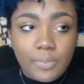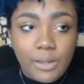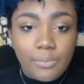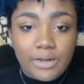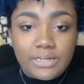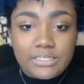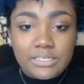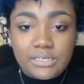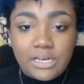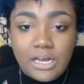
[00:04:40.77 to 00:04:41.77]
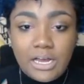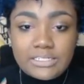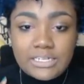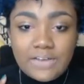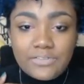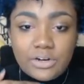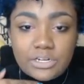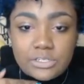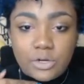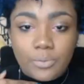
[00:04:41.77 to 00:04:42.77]
but I did have an
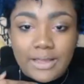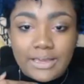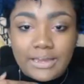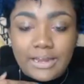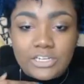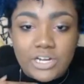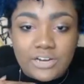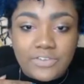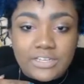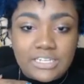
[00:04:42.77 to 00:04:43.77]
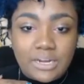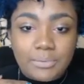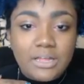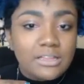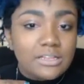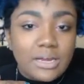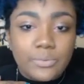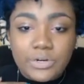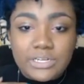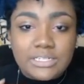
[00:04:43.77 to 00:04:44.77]
artist go back in and try to fix it up. The line
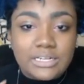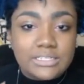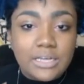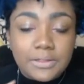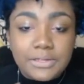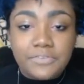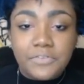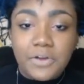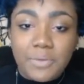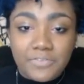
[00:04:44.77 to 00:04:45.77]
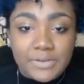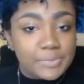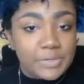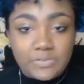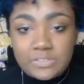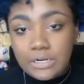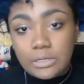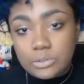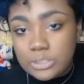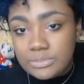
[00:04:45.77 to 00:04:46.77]
work is not solid. If you're on my Facebook, you've seen
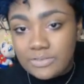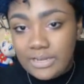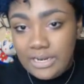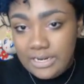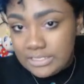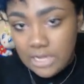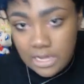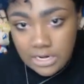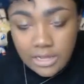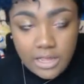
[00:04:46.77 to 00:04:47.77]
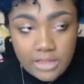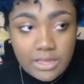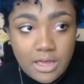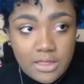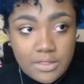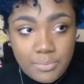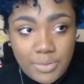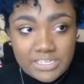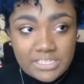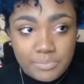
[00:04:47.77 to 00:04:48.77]
close-ups of it, and it's not the
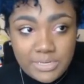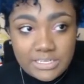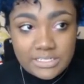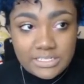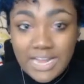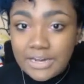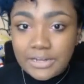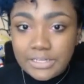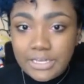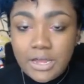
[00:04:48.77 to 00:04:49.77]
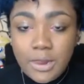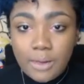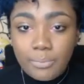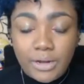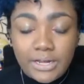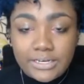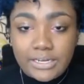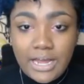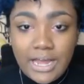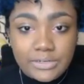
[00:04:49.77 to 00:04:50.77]
best piece technically, but
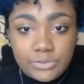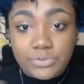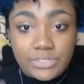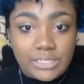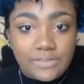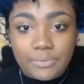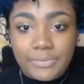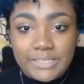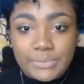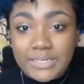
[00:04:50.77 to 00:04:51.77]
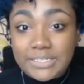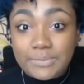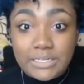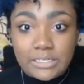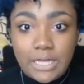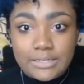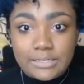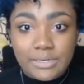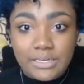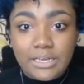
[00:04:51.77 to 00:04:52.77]
I do really love the piece because it means a lot to
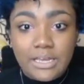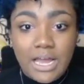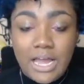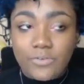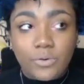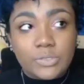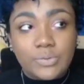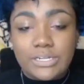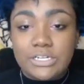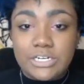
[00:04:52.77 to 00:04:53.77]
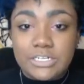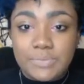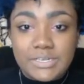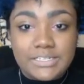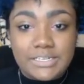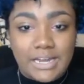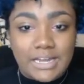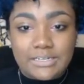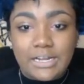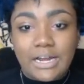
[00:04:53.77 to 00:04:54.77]
me. I've always wanted a chest piece, and I
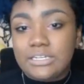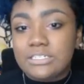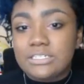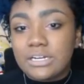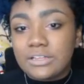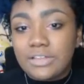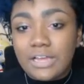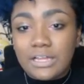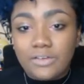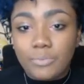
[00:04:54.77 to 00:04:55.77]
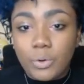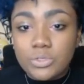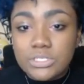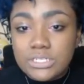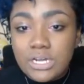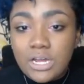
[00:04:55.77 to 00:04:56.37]
kind of just stuck the thing I love most